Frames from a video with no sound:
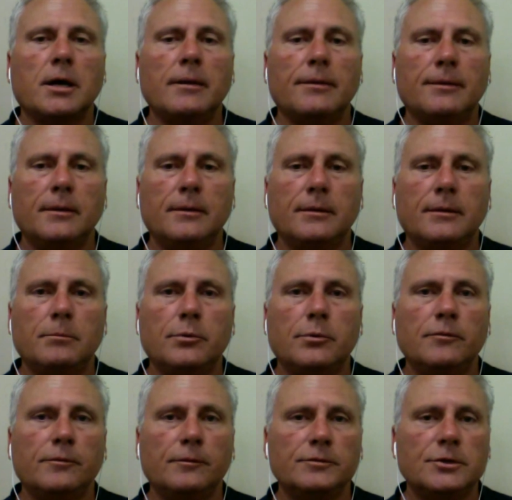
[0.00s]
I think that
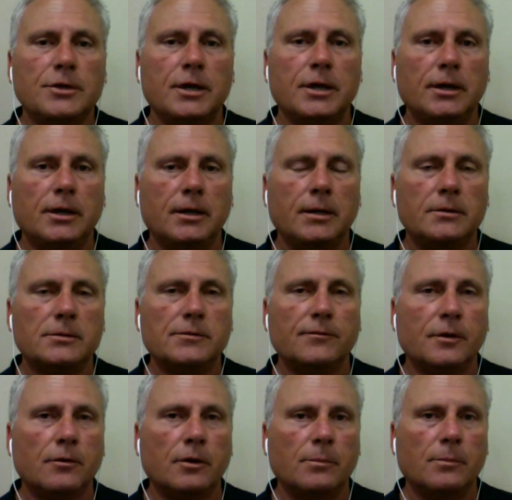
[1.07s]
proof of stake is a
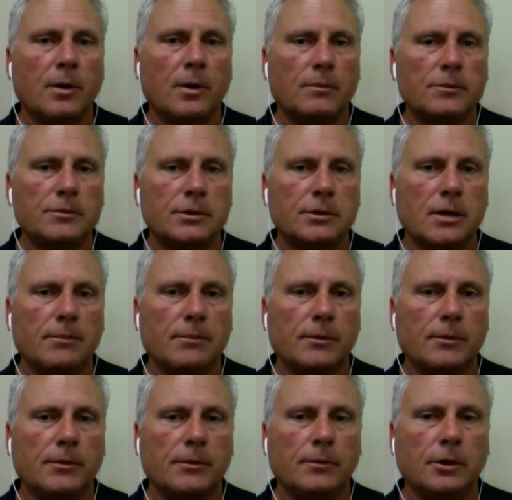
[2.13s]
very promising
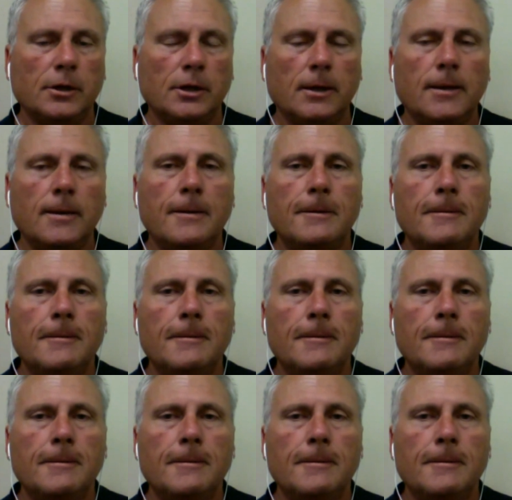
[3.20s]
opportunity.